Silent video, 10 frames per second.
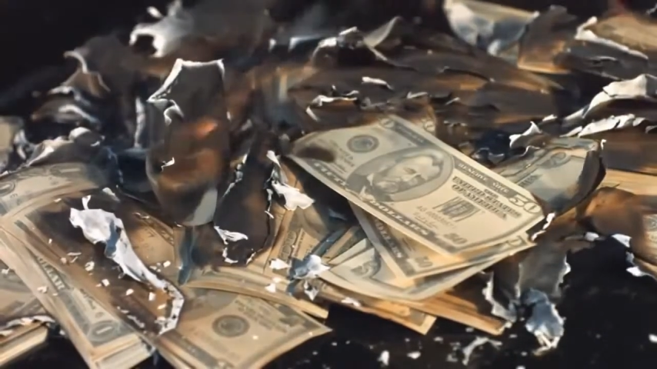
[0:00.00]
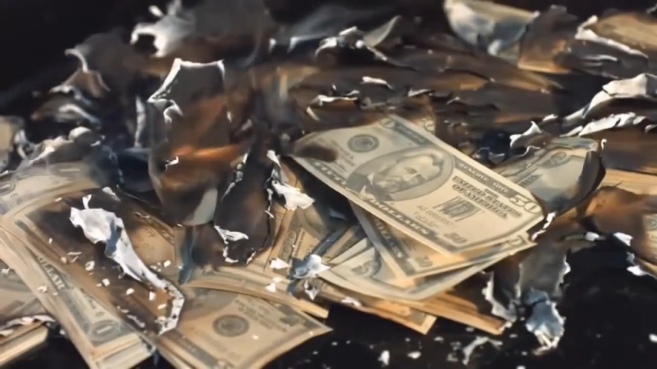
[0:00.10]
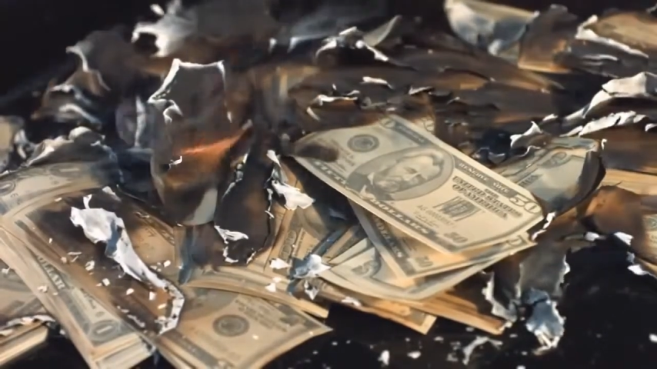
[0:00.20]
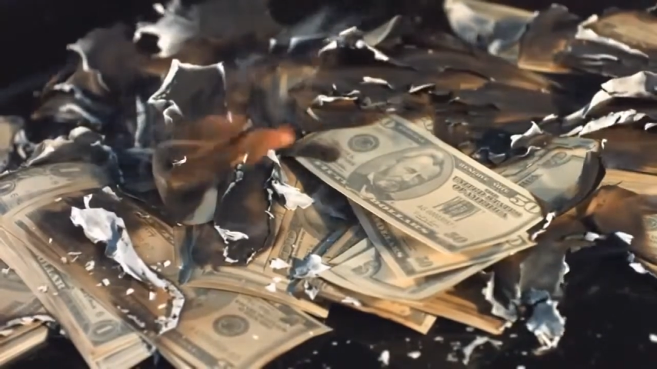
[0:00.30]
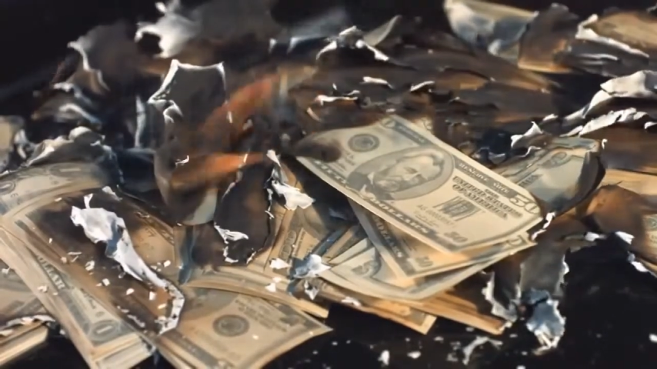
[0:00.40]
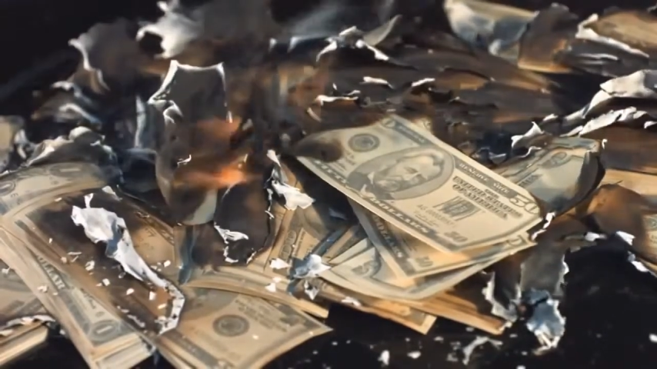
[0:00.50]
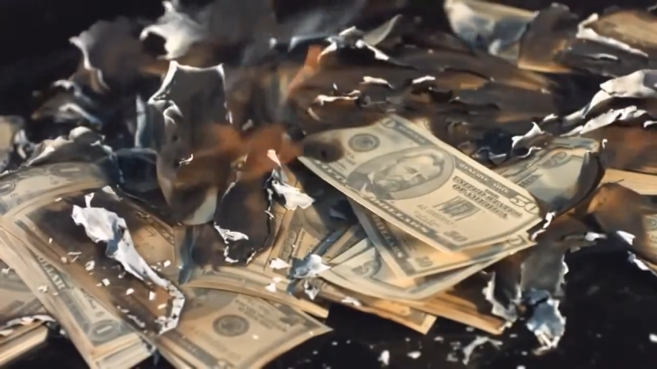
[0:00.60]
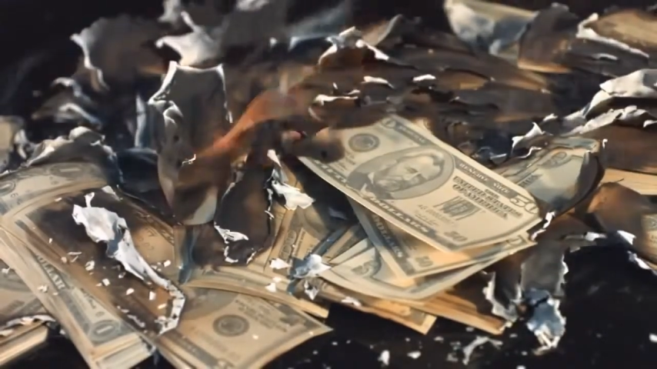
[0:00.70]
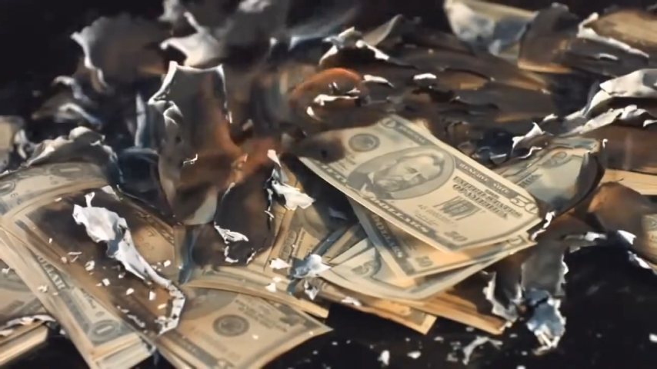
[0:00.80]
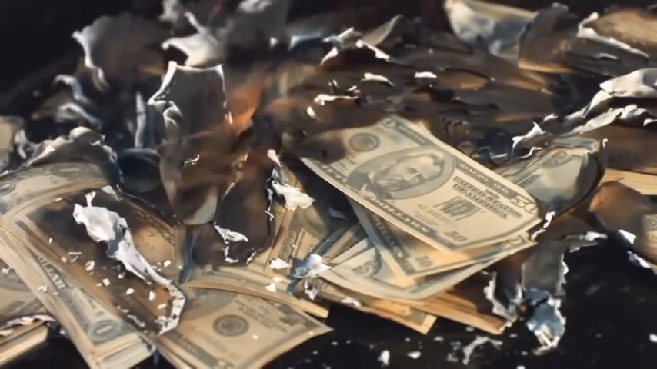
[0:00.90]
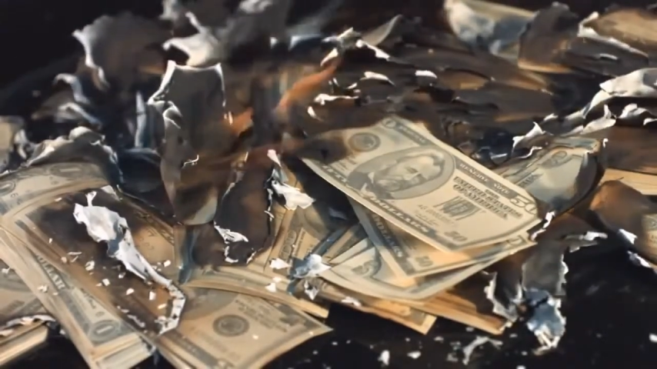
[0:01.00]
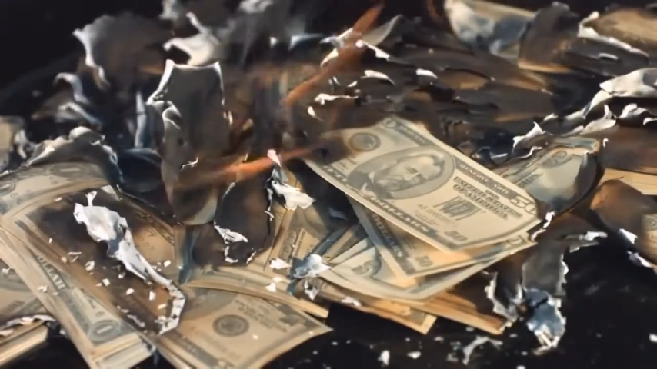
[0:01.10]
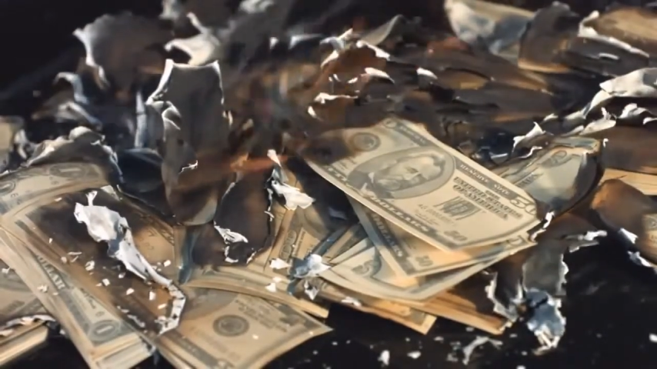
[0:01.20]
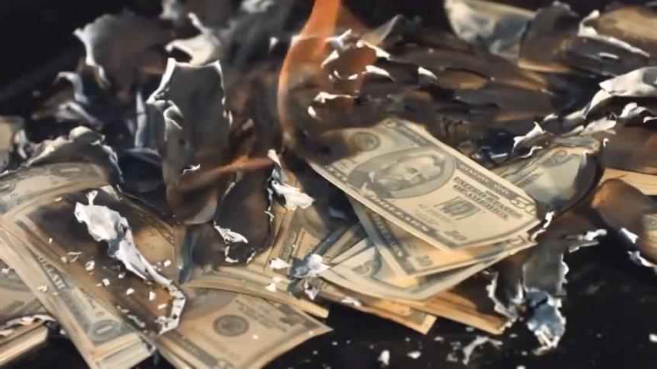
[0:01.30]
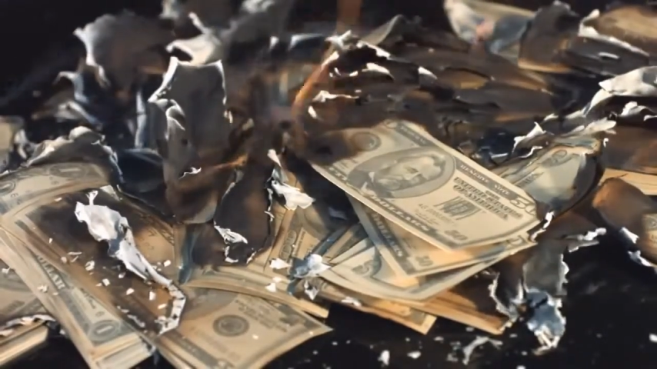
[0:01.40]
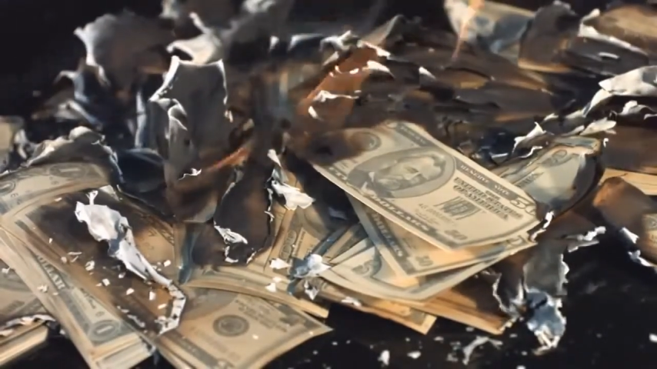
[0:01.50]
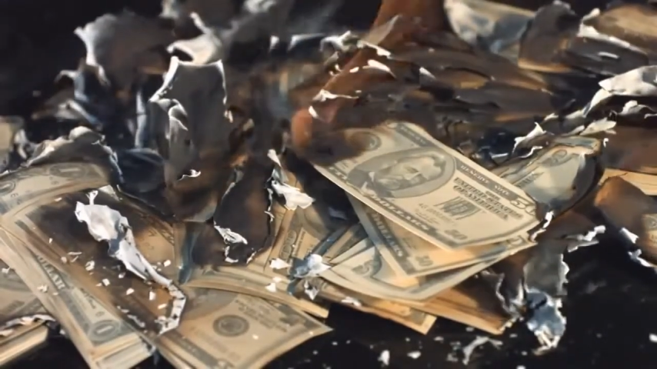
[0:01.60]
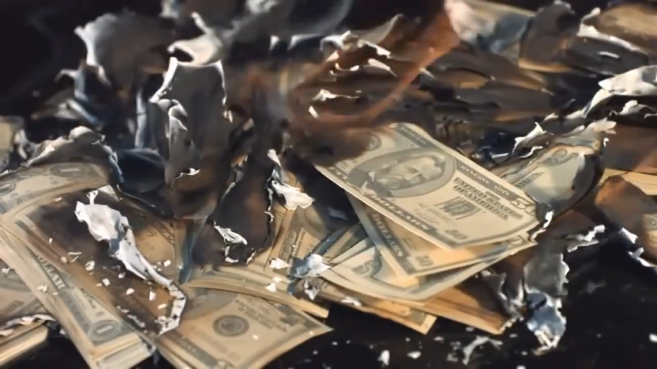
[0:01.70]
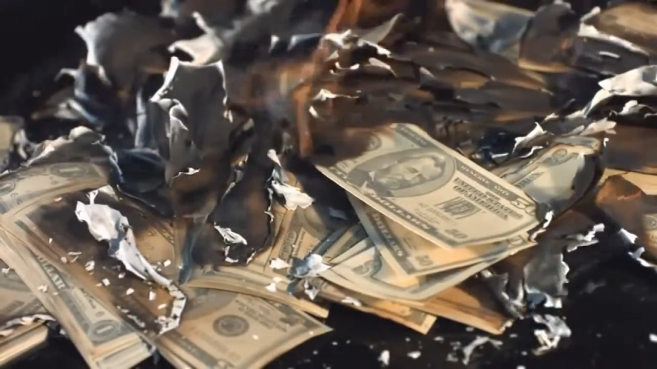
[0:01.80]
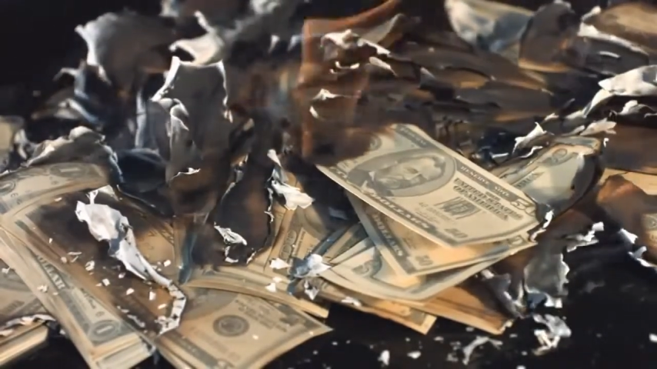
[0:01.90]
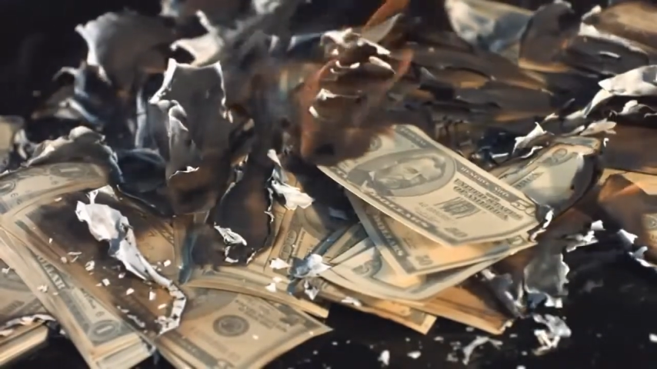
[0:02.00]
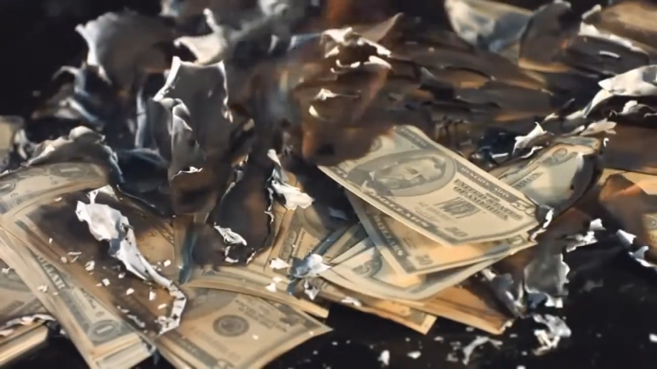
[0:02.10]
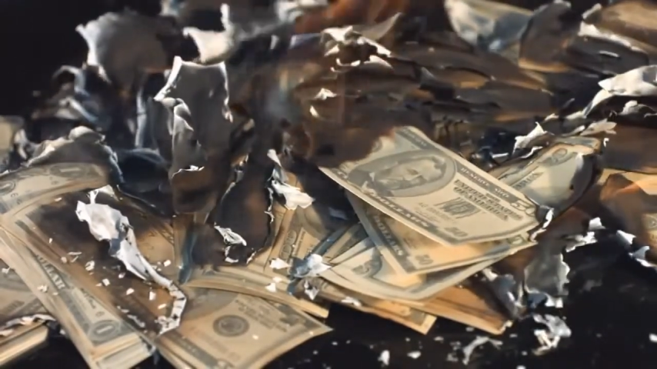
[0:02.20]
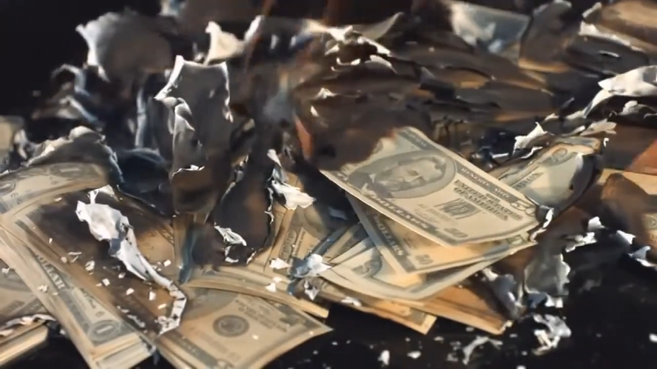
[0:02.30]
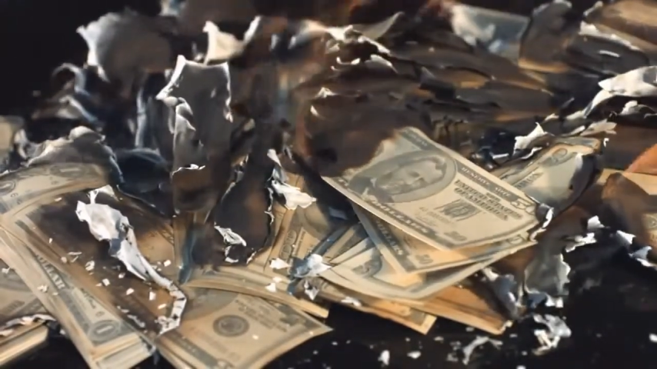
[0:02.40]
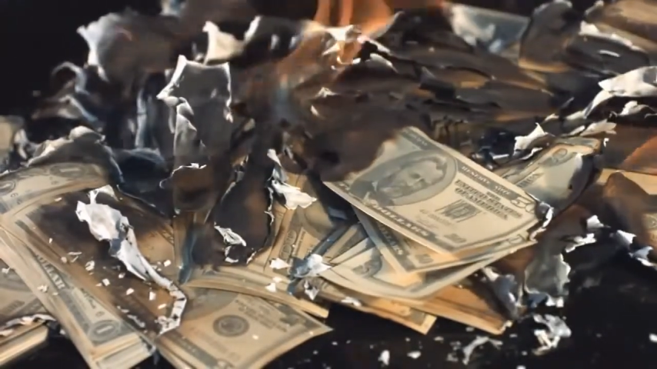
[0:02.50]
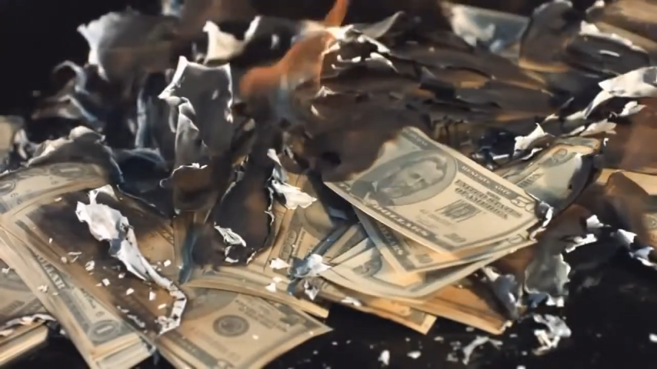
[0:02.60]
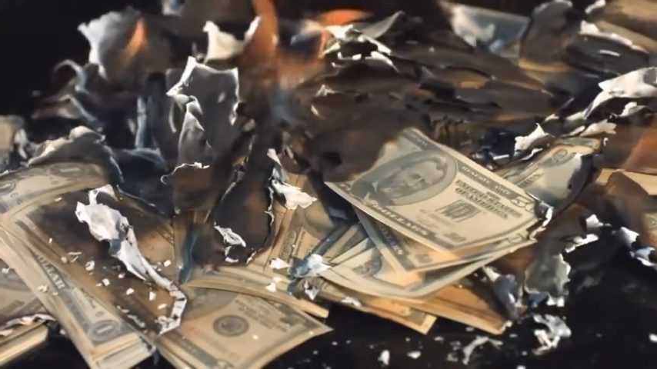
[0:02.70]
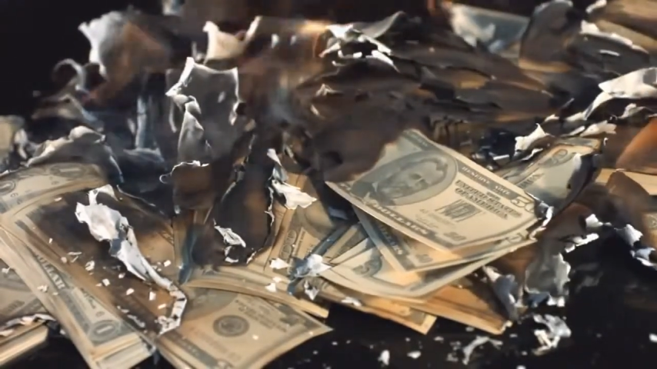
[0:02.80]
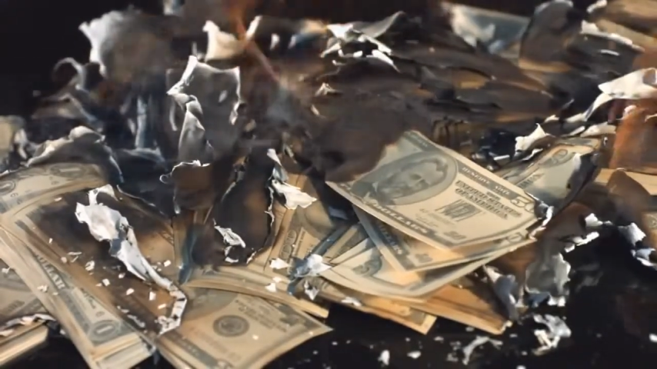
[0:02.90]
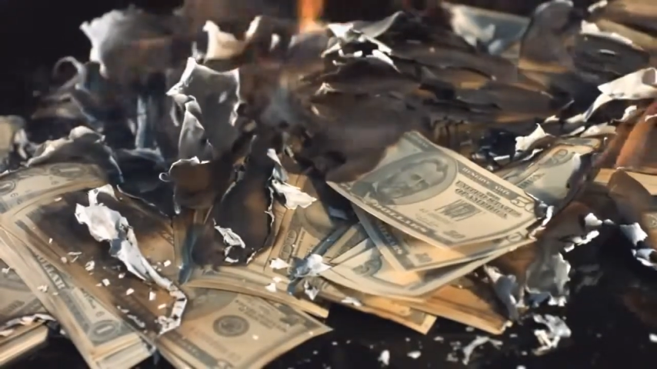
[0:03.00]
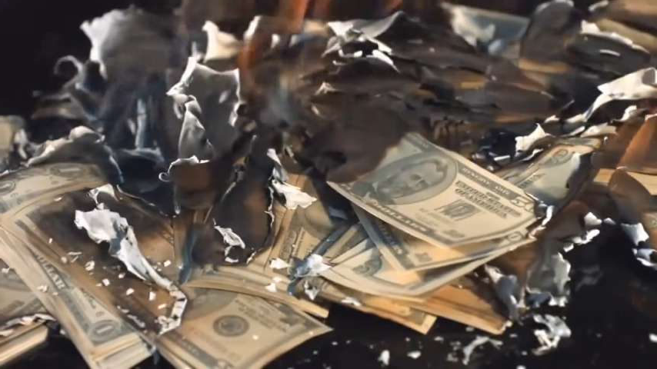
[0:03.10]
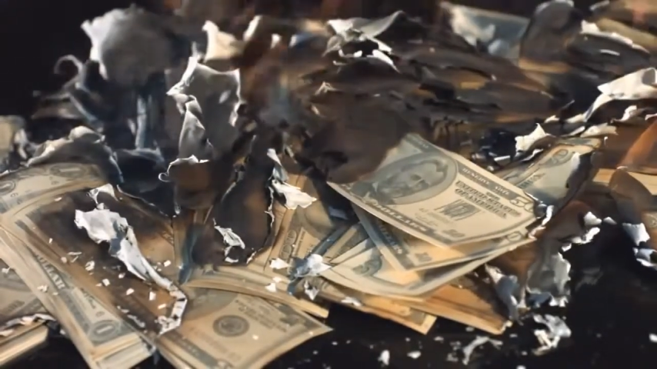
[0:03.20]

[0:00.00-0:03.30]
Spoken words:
Nobody's mouth can be seen.